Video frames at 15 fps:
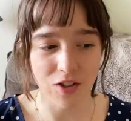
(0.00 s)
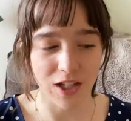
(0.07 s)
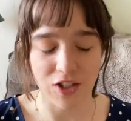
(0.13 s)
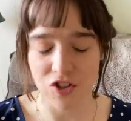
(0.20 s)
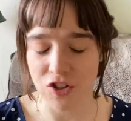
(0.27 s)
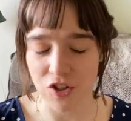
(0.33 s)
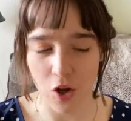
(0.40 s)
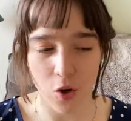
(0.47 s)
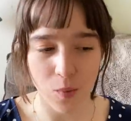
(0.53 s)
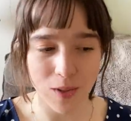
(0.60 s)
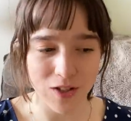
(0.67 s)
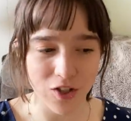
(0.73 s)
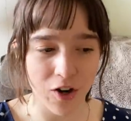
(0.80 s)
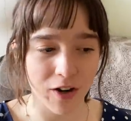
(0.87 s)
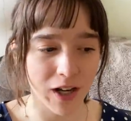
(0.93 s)
Like she's
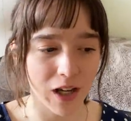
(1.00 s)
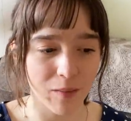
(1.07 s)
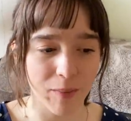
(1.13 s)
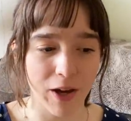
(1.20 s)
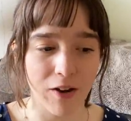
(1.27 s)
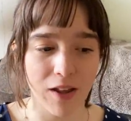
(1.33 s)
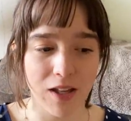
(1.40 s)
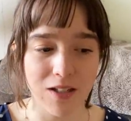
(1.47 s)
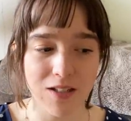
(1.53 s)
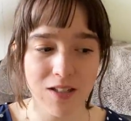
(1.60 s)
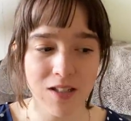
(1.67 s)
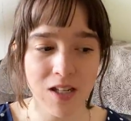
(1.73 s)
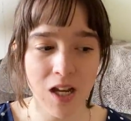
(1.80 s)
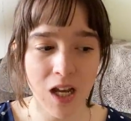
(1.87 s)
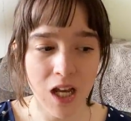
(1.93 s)
always talking about it.